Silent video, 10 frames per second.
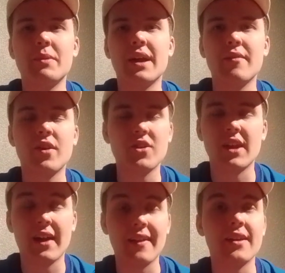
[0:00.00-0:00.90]
he went out. I don't
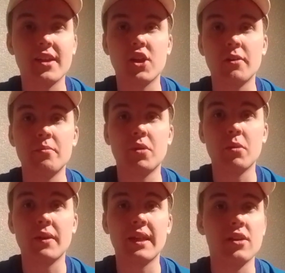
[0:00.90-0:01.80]
know how that didn't go in, by
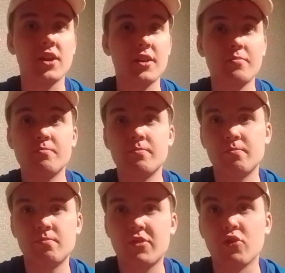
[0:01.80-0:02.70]
the way, that like
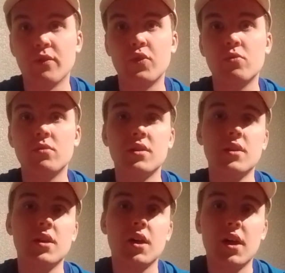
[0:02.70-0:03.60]
scuffle.
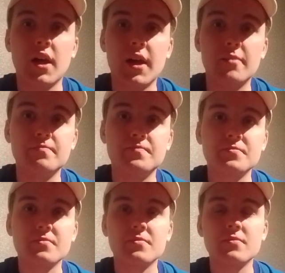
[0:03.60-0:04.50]

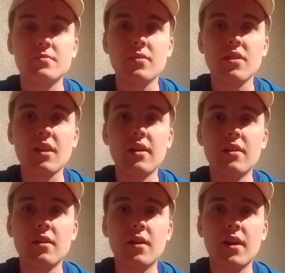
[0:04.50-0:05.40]

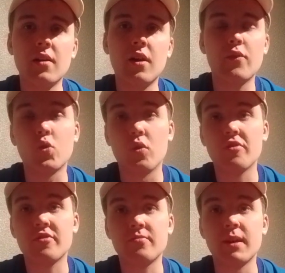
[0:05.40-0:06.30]
Of
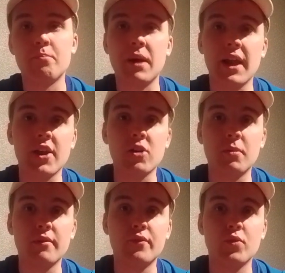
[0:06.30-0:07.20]
course, Dembélé
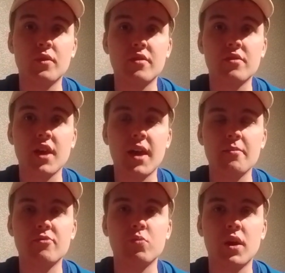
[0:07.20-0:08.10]
come on for this
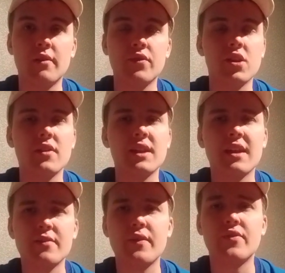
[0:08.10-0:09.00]
game as well for the
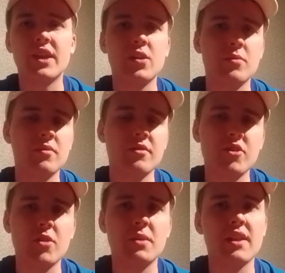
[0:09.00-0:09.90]
last 15 or
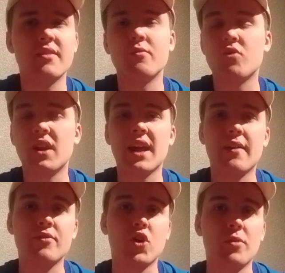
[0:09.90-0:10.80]
so minutes, didn't really
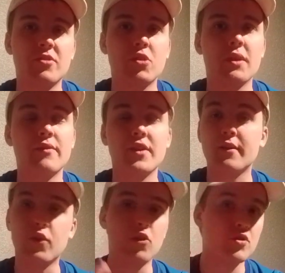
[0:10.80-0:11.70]
have time to do anything.
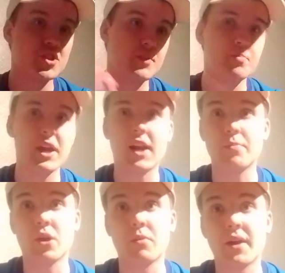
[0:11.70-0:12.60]
I thought Christian
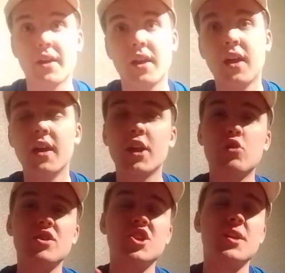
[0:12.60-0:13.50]

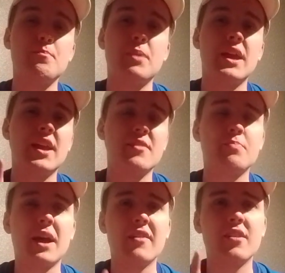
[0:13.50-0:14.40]
Bielik's
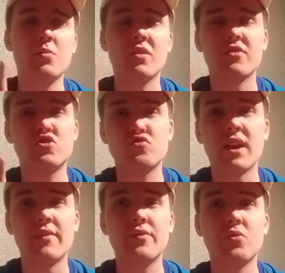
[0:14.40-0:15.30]
passing was
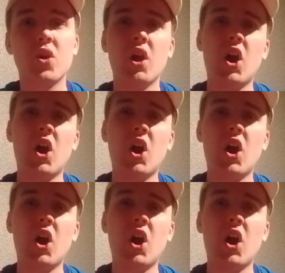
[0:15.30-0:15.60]
dreadful.